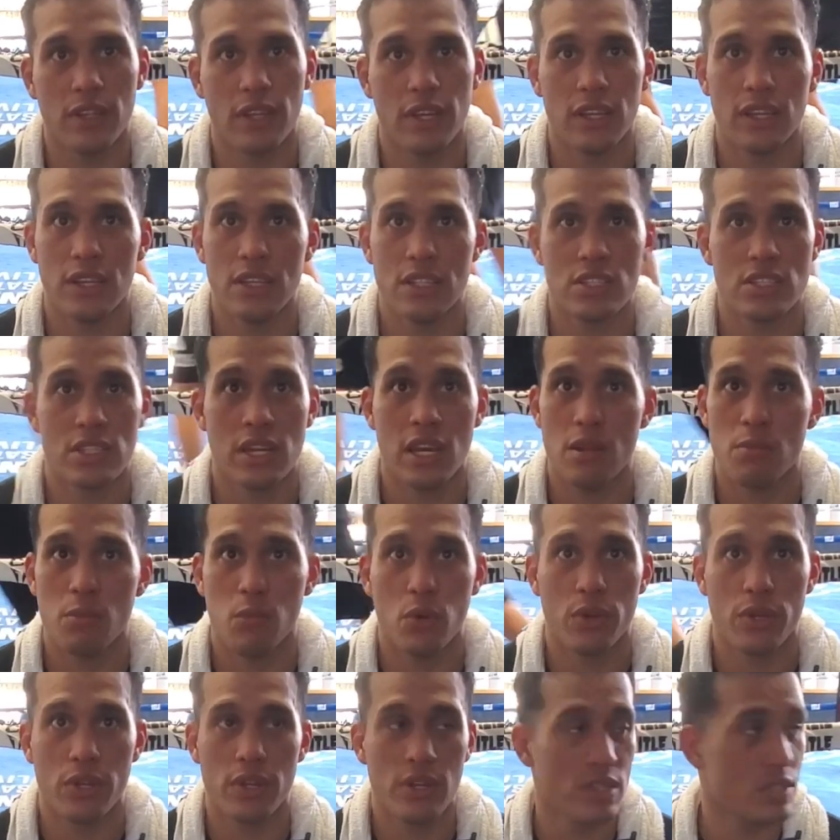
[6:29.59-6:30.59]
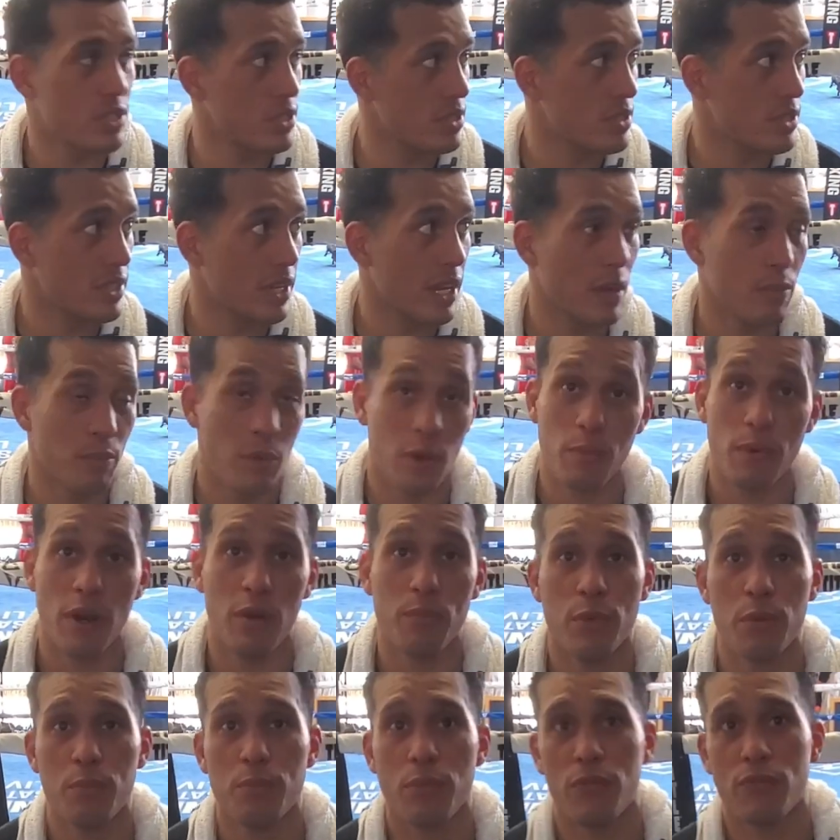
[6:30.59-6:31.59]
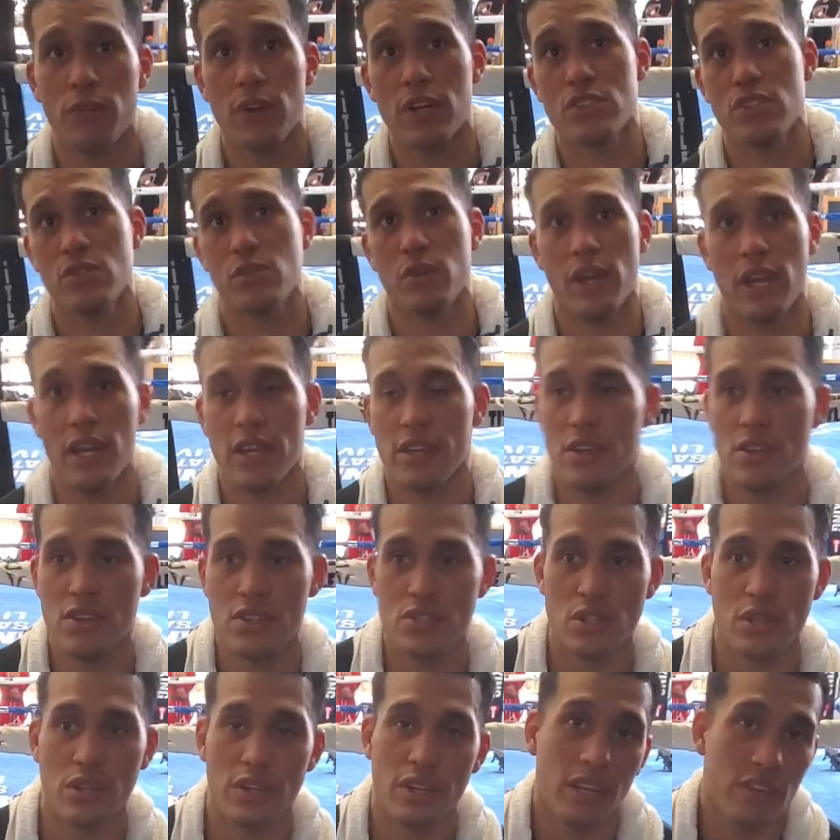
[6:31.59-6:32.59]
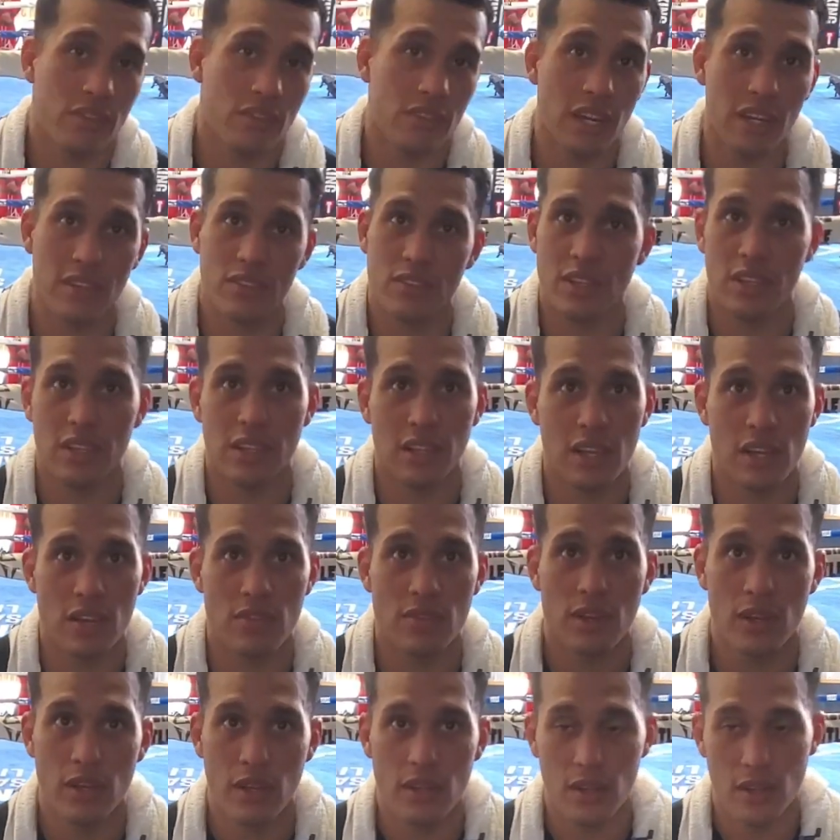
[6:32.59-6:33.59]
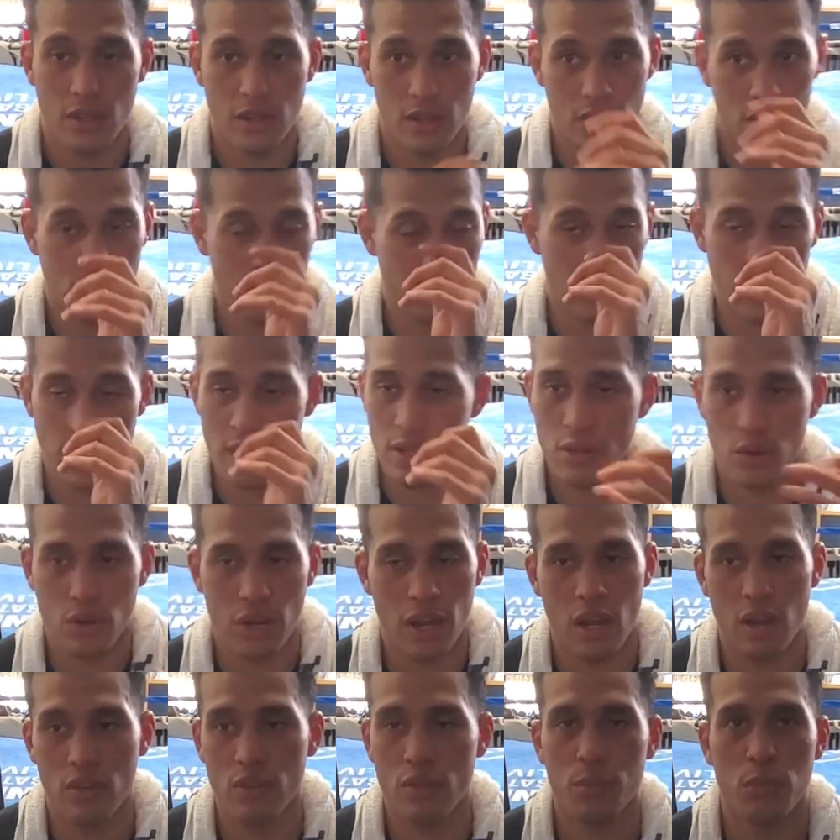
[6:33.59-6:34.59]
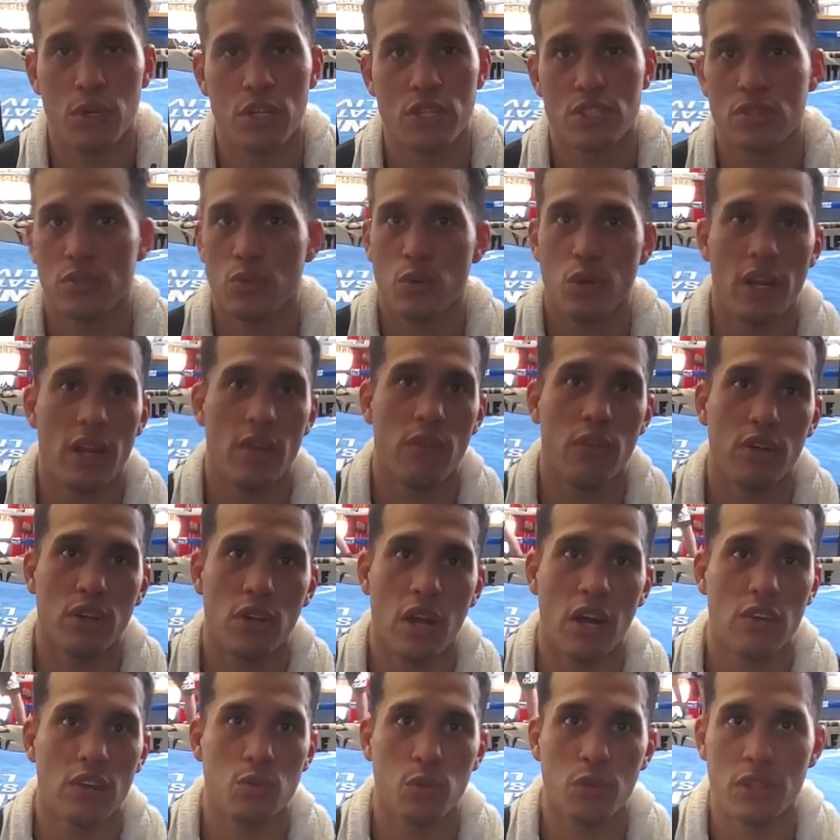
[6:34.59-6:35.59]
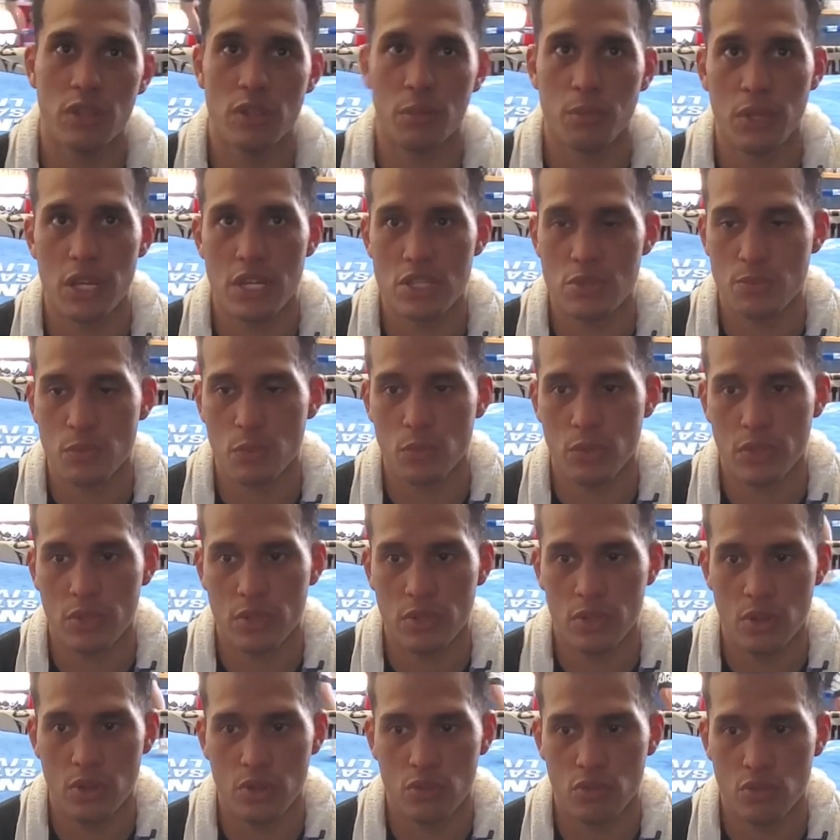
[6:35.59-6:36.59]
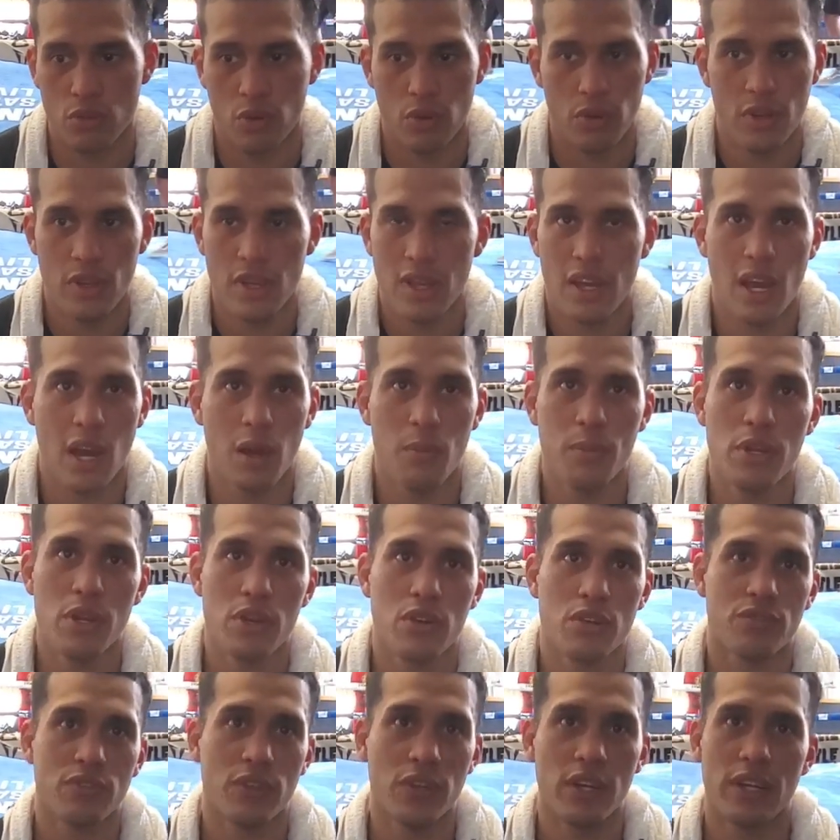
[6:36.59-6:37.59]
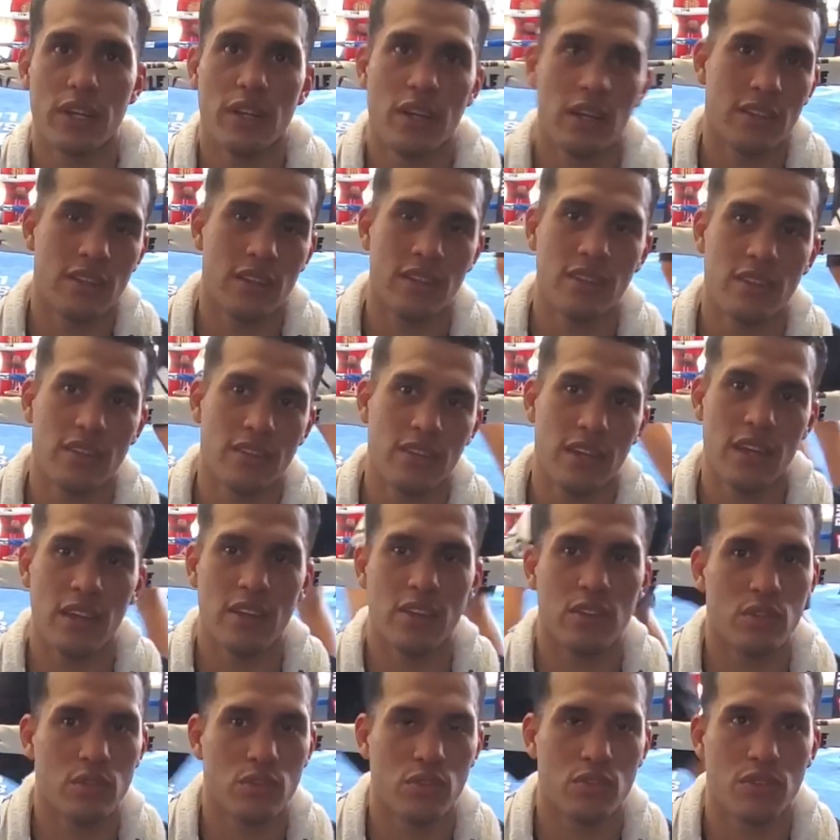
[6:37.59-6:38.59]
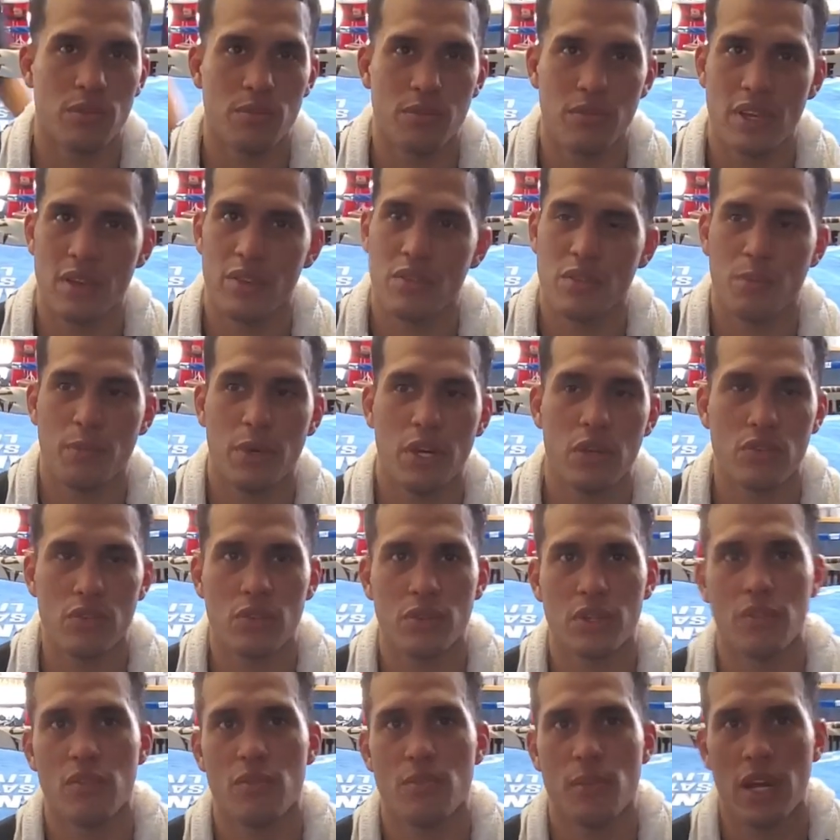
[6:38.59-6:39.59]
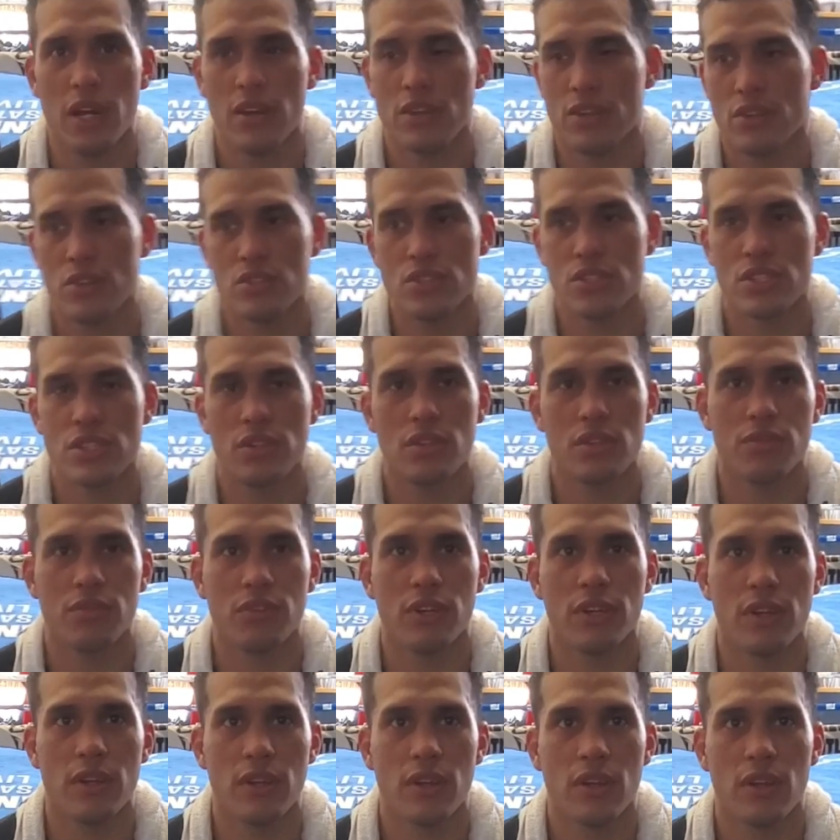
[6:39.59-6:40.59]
at least 10 more years in this game. I've been professional 8 years already. I've got 10 left. 10 or however much, whatever God's willing to bless me with, you know. So I'm here to fight. At the end of the day, you know, sometimes the belts don't even matter. You're just here to fight.